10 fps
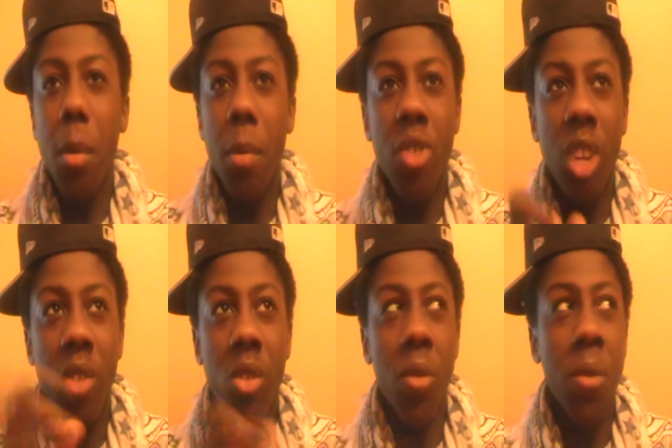But try
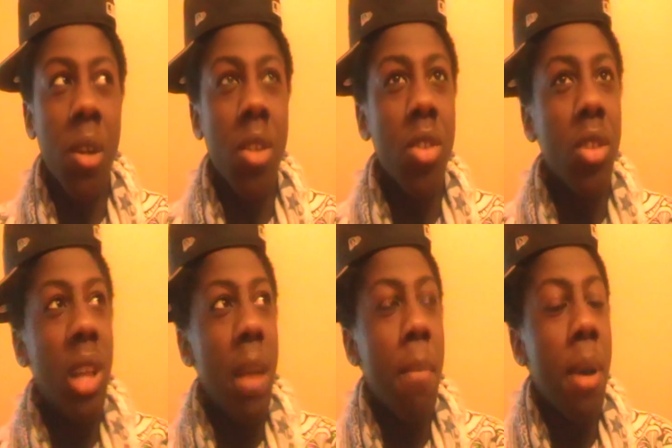not to fart because you
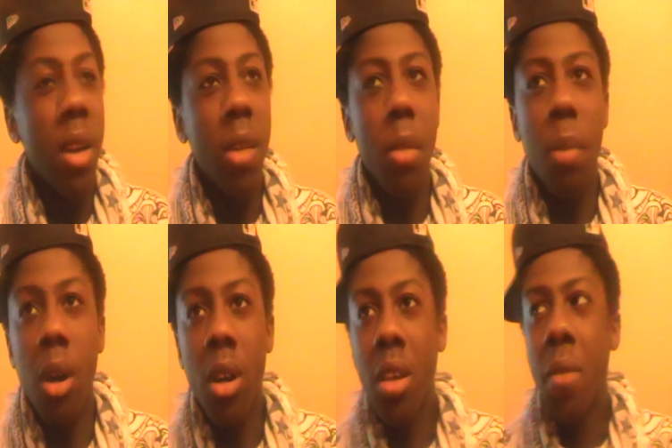like burn up the
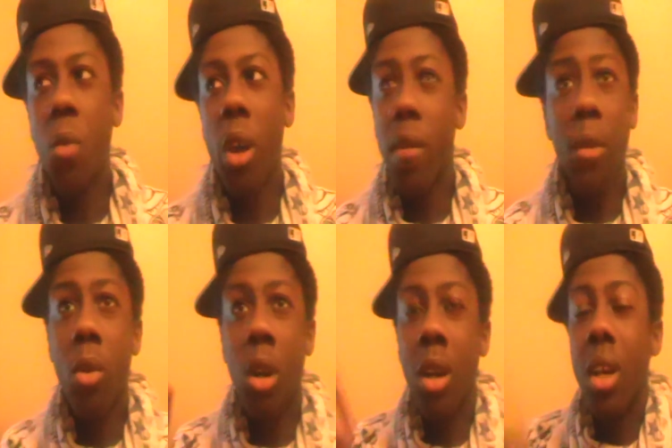parking wherever
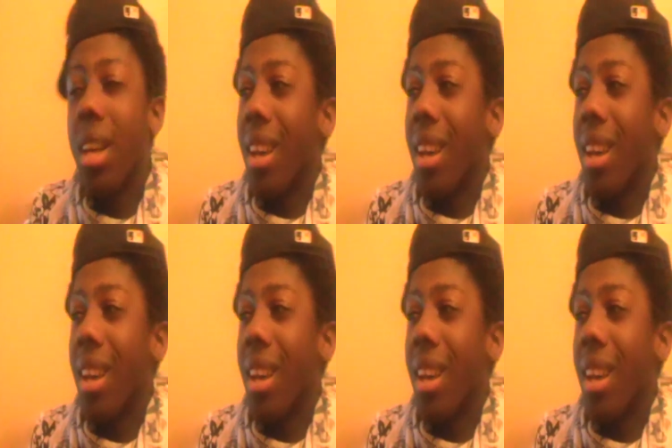you are.